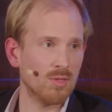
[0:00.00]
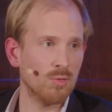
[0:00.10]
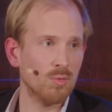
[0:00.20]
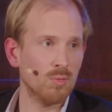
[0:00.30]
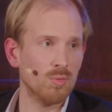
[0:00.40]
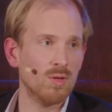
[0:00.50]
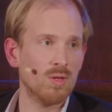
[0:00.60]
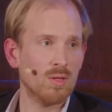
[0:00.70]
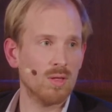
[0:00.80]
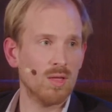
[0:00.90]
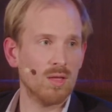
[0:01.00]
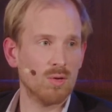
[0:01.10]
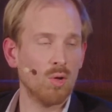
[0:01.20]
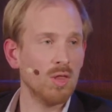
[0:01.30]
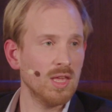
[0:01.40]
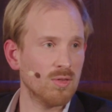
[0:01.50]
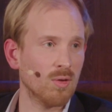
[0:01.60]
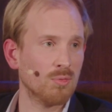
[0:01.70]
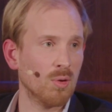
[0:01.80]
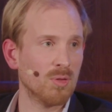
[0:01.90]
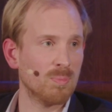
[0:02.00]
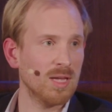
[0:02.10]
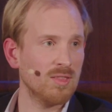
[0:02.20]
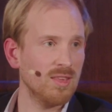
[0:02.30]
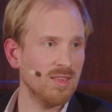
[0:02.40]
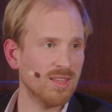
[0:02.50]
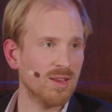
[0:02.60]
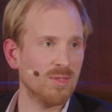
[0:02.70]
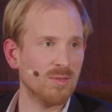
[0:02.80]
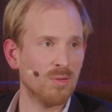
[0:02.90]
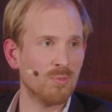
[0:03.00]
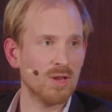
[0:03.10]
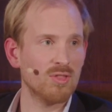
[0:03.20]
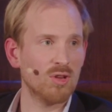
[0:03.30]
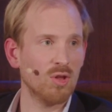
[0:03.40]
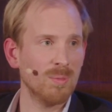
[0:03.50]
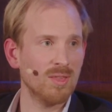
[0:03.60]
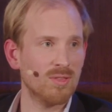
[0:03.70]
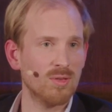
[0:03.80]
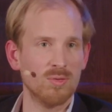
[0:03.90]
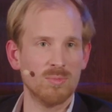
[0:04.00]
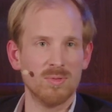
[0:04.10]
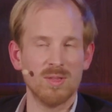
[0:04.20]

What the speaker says: two colleagues of Thomas Piketty, you know, the French economist, who's,